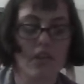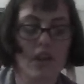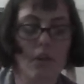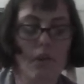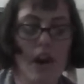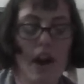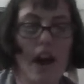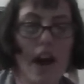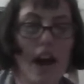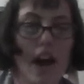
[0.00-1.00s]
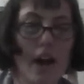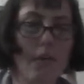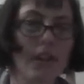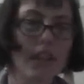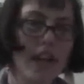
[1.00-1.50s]
So I
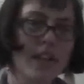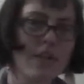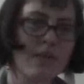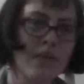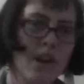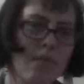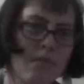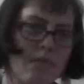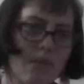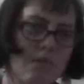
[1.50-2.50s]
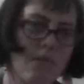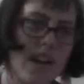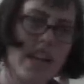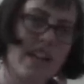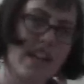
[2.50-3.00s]
would guess from
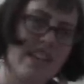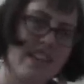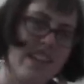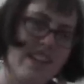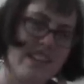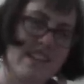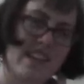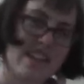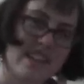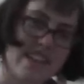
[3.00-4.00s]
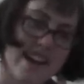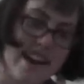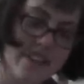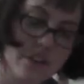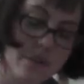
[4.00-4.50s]
what I can
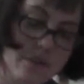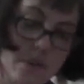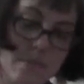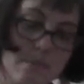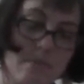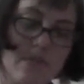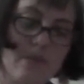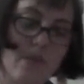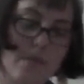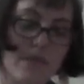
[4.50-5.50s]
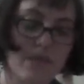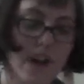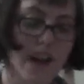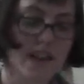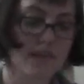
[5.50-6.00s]
gather from the
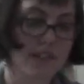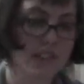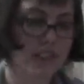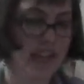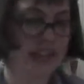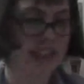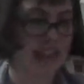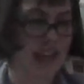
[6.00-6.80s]
5 is that